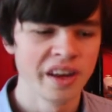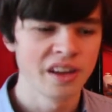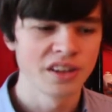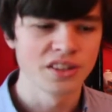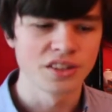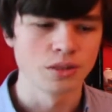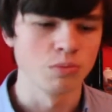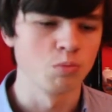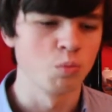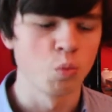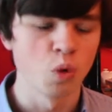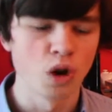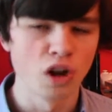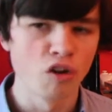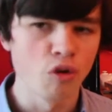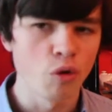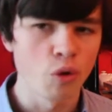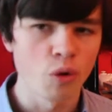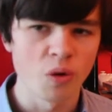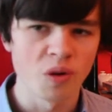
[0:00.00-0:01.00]
to
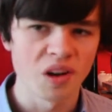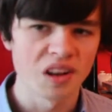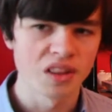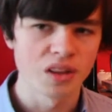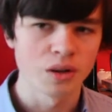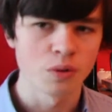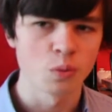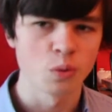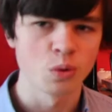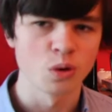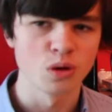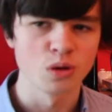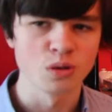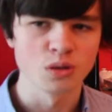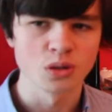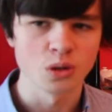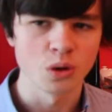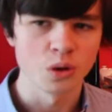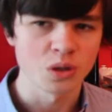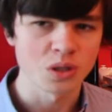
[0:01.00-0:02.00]
wander around that world,
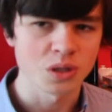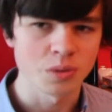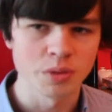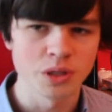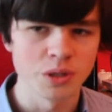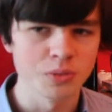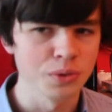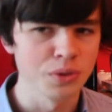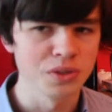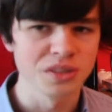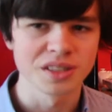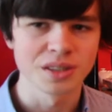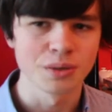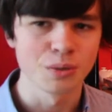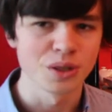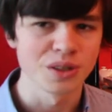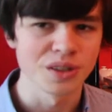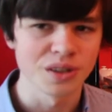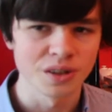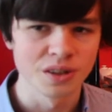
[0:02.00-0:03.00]
talk to people, see
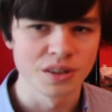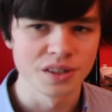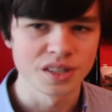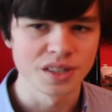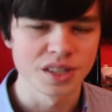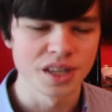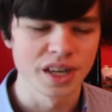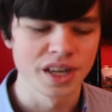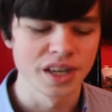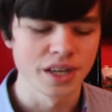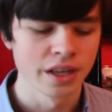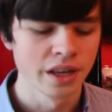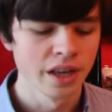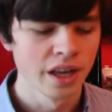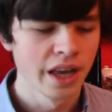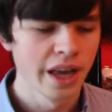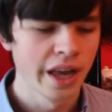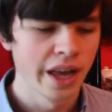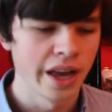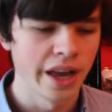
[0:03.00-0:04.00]
what they're gonna say,
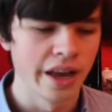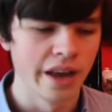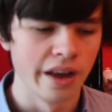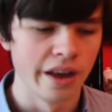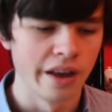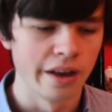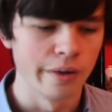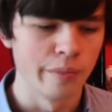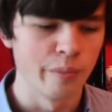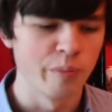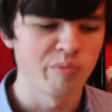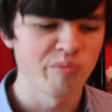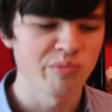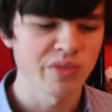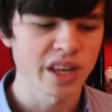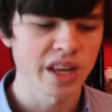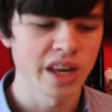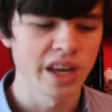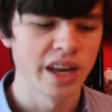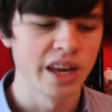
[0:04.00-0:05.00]
um,
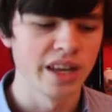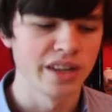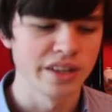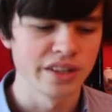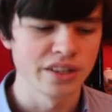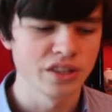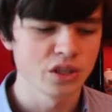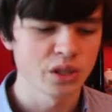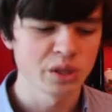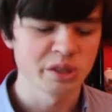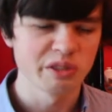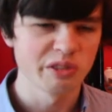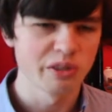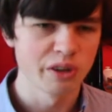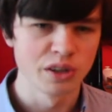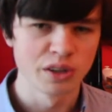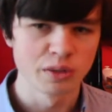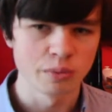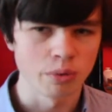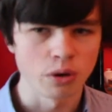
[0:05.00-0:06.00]
and it's just
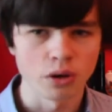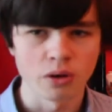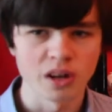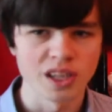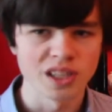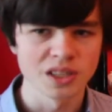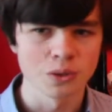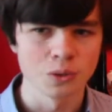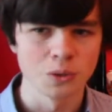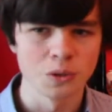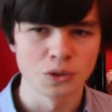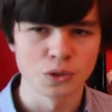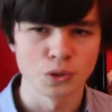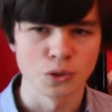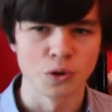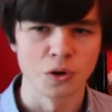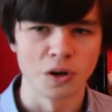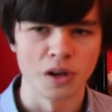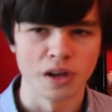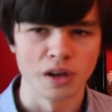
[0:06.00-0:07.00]
fun to progress through the
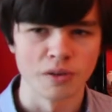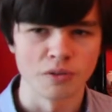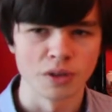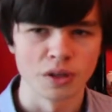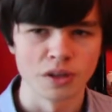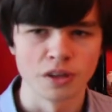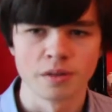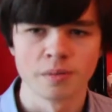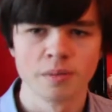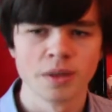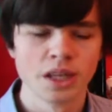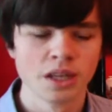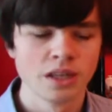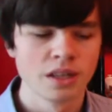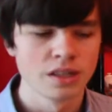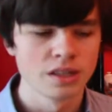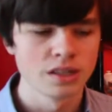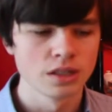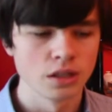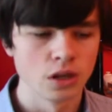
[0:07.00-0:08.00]
story and everything.
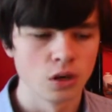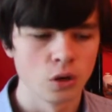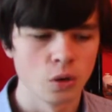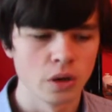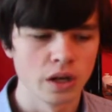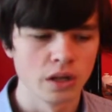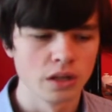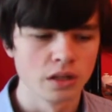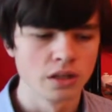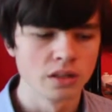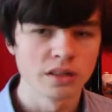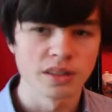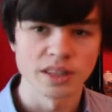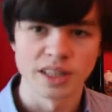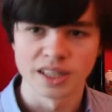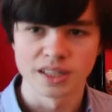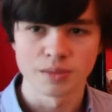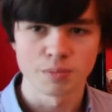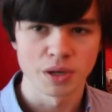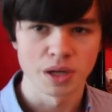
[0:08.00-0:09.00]
So uh,
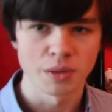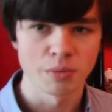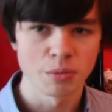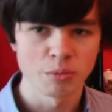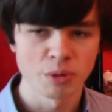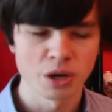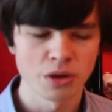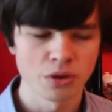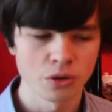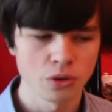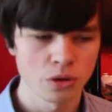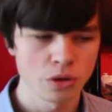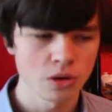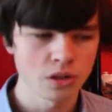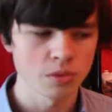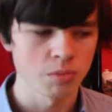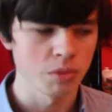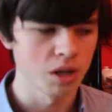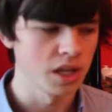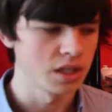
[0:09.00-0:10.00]
that's Paper Mario Color
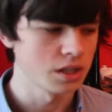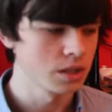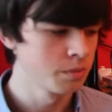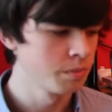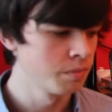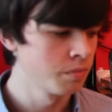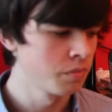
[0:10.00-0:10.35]
Splash.